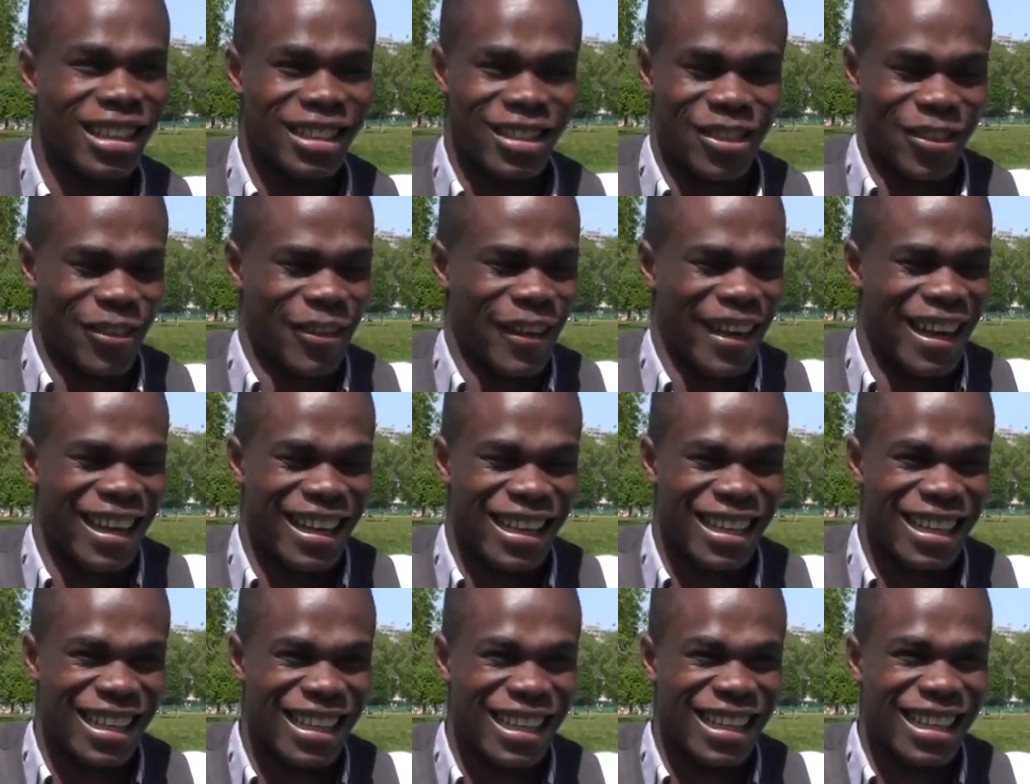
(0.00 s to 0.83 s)
Tell me.
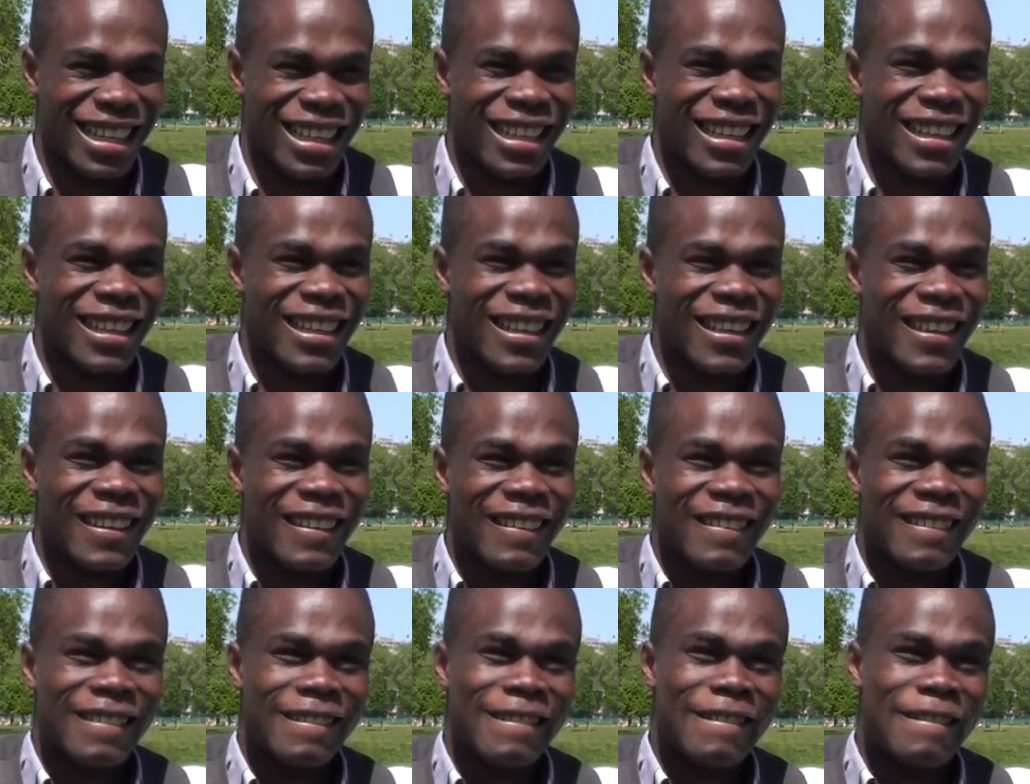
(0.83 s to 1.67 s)

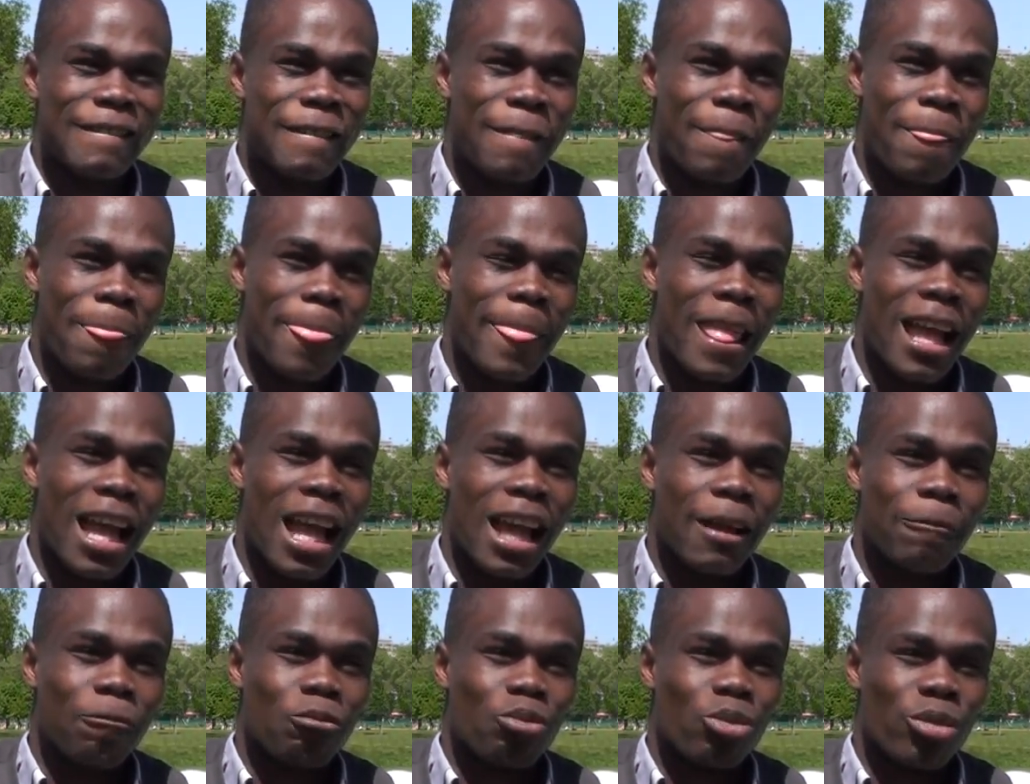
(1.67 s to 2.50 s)
Education in the
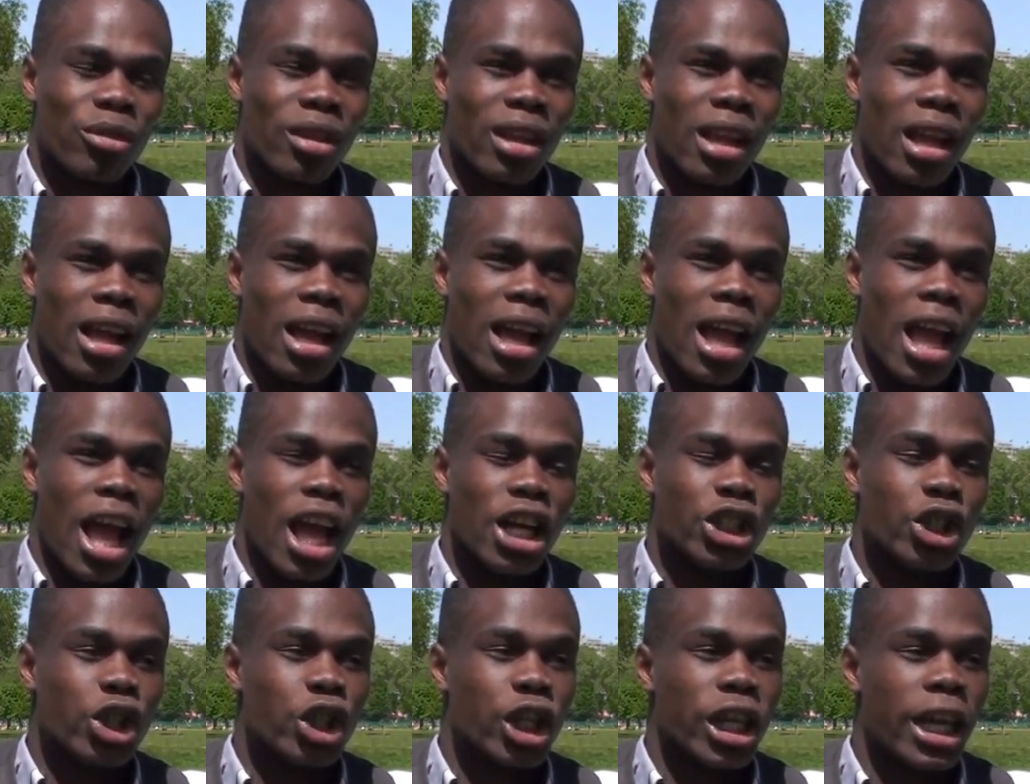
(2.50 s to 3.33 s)
performing arts.
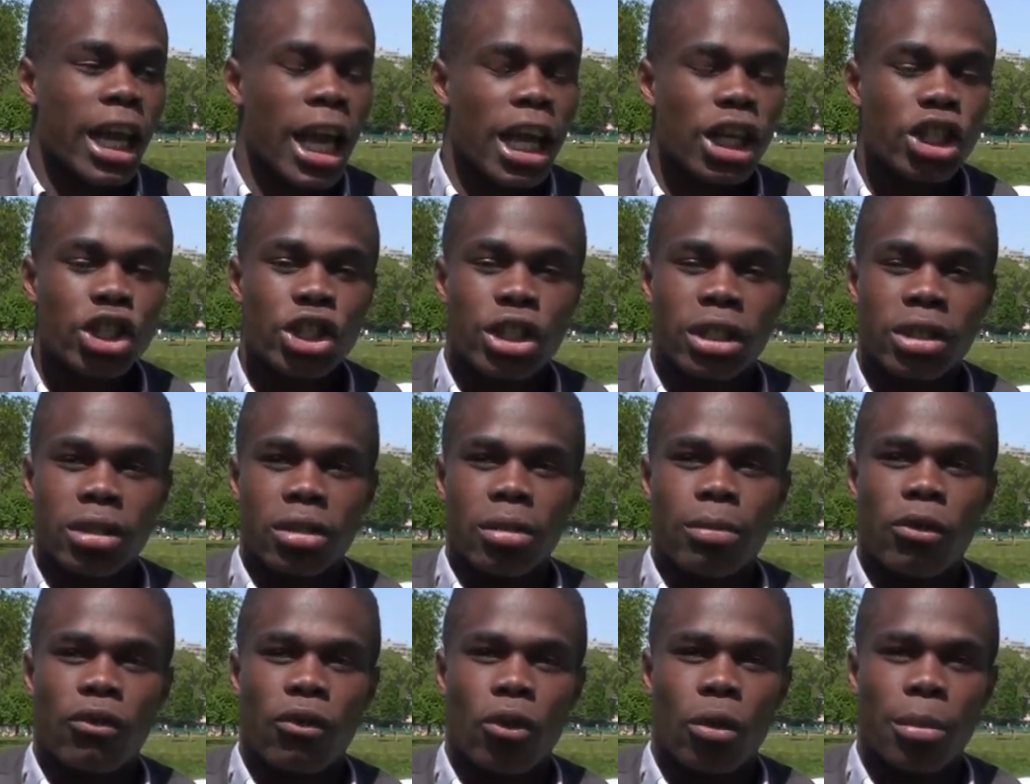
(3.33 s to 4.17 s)
Education in the
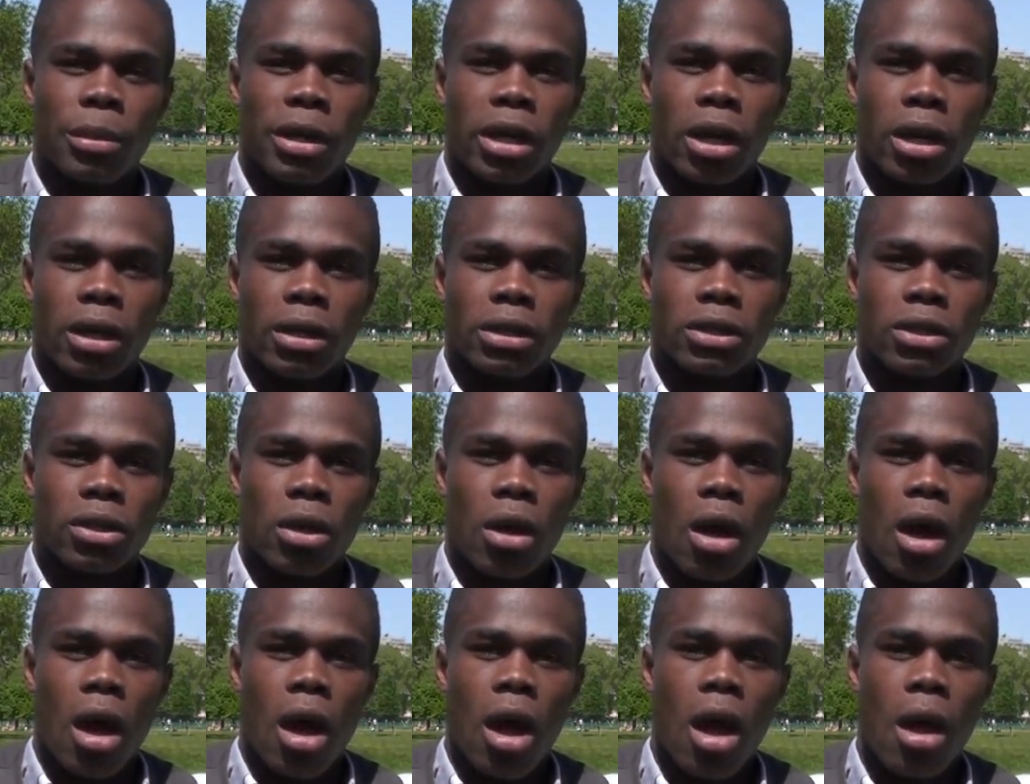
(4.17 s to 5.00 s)
performing
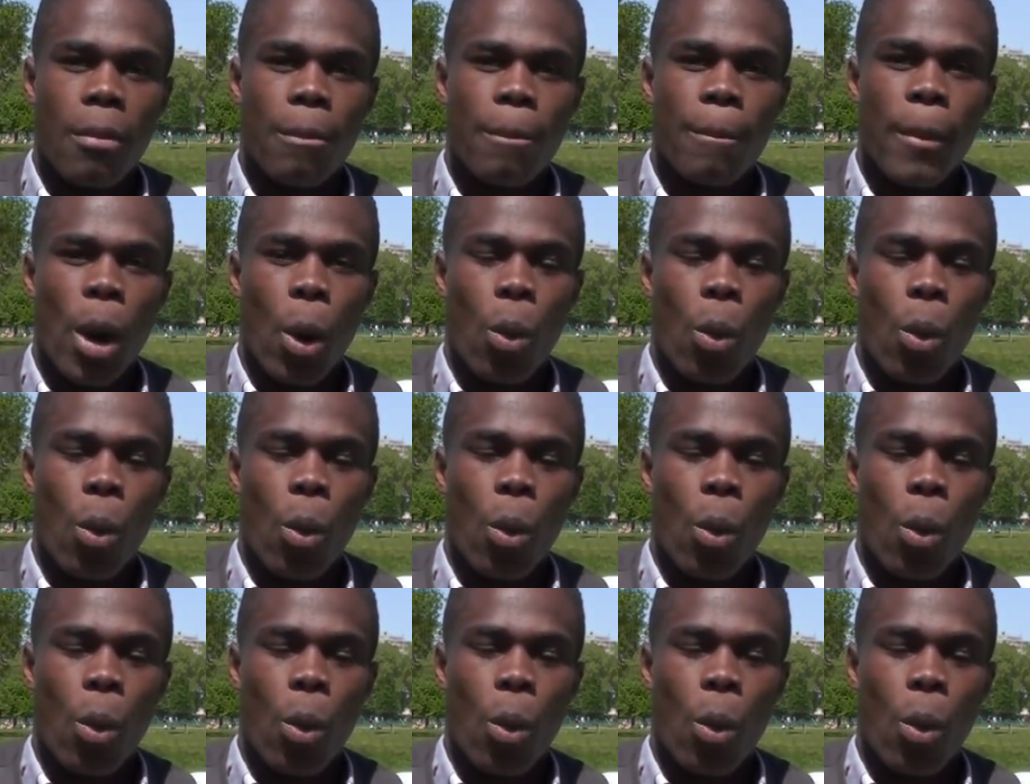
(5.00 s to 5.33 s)
arts.